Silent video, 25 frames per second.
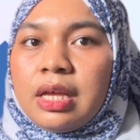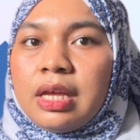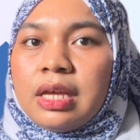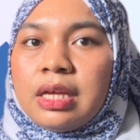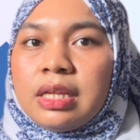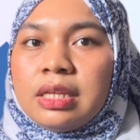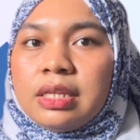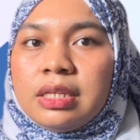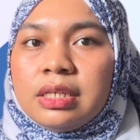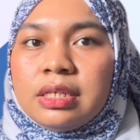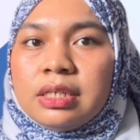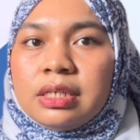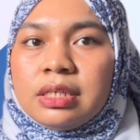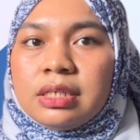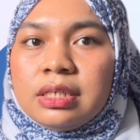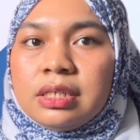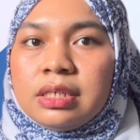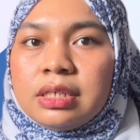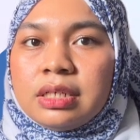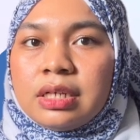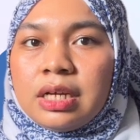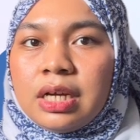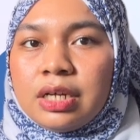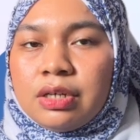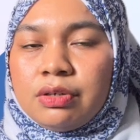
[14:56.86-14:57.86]
The
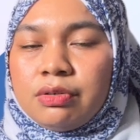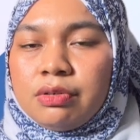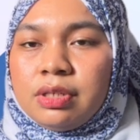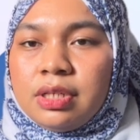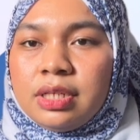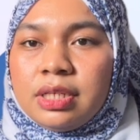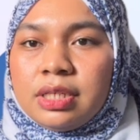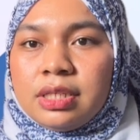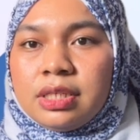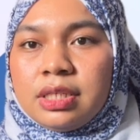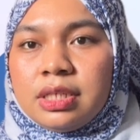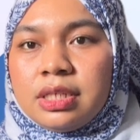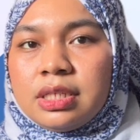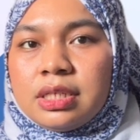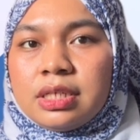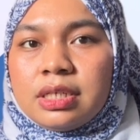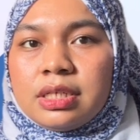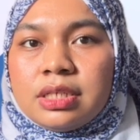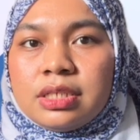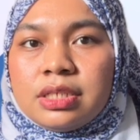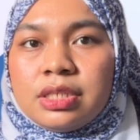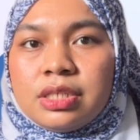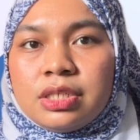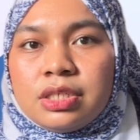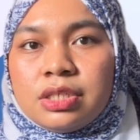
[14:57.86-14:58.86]
calculated
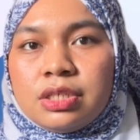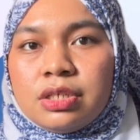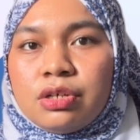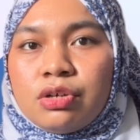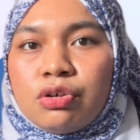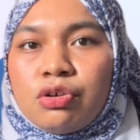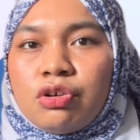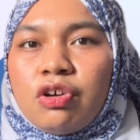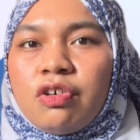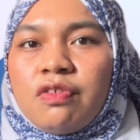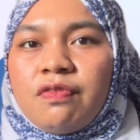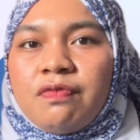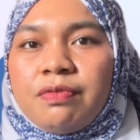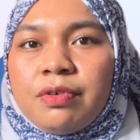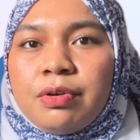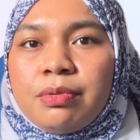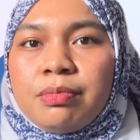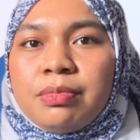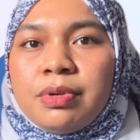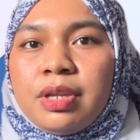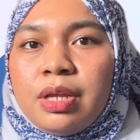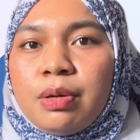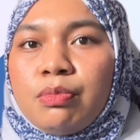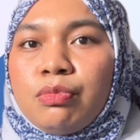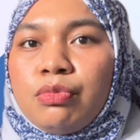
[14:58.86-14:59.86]
result
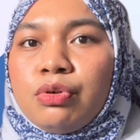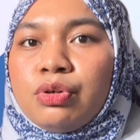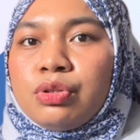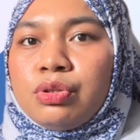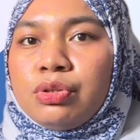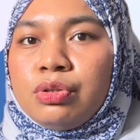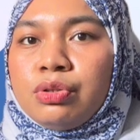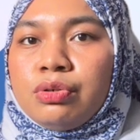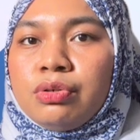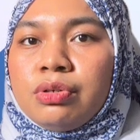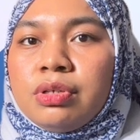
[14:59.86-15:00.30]
confirm that motor